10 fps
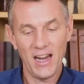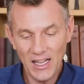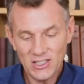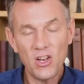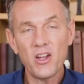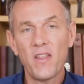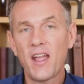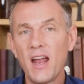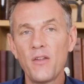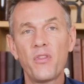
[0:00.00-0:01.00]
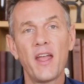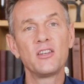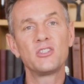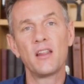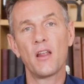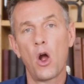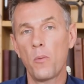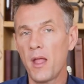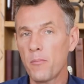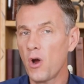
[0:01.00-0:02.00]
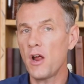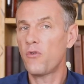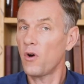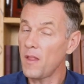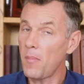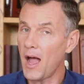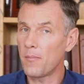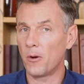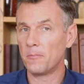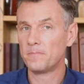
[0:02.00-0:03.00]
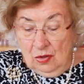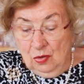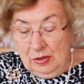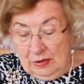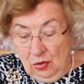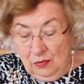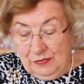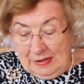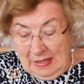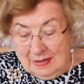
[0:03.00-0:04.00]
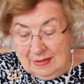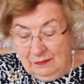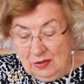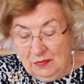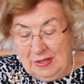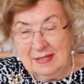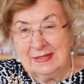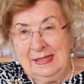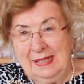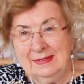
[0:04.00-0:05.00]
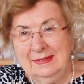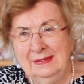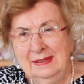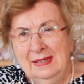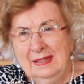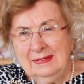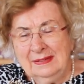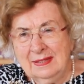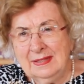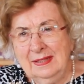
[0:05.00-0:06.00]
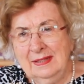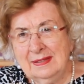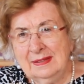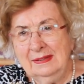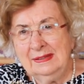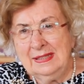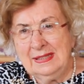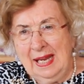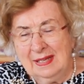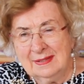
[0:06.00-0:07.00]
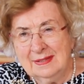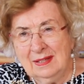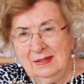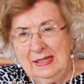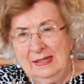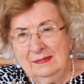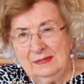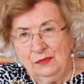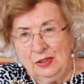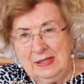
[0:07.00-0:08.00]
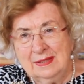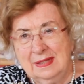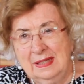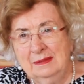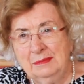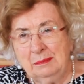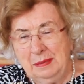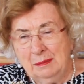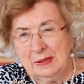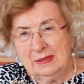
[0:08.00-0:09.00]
And let's look at the kind of things that are being prayed for in the Bible. Und das, was wir jetzt lesen, das sind jetzt dann diese Herzensanliegen, für die sie in der Bibel